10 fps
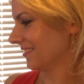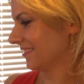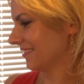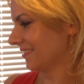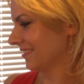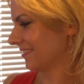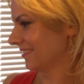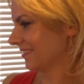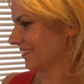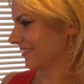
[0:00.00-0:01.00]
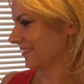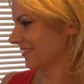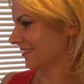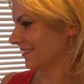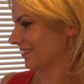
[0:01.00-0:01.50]

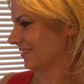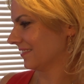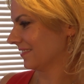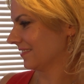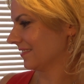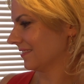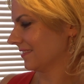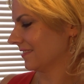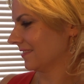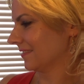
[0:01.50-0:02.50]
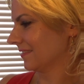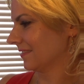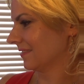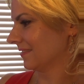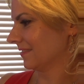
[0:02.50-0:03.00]

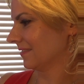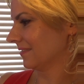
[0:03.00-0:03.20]
(silence)